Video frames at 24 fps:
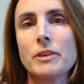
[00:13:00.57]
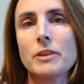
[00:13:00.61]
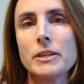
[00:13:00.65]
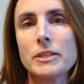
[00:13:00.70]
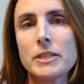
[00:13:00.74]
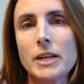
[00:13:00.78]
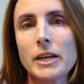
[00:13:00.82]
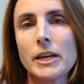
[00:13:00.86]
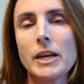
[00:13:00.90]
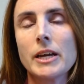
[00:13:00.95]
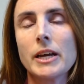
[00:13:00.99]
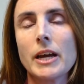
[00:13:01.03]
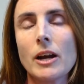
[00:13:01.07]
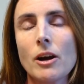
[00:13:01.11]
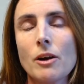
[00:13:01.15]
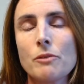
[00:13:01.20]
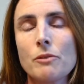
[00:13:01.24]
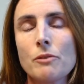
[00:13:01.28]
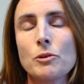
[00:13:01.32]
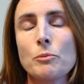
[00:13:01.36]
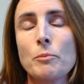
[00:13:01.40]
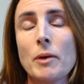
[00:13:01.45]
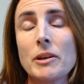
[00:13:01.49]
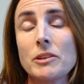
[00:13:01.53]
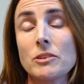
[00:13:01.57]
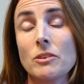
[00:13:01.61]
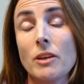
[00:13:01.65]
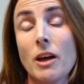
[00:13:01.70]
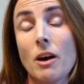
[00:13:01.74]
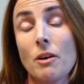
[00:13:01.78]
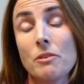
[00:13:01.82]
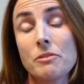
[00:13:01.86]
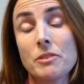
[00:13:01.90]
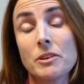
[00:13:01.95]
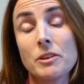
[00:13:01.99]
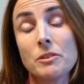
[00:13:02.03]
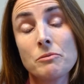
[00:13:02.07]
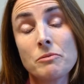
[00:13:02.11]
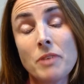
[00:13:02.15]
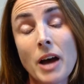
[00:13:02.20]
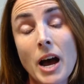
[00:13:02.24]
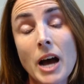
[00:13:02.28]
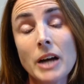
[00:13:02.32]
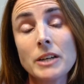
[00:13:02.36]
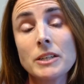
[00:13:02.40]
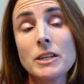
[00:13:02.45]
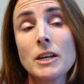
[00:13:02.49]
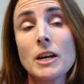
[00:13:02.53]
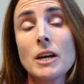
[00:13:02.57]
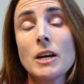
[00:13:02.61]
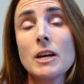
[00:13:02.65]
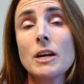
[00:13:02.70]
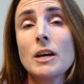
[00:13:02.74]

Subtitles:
and taking care of your mental health. And in fact,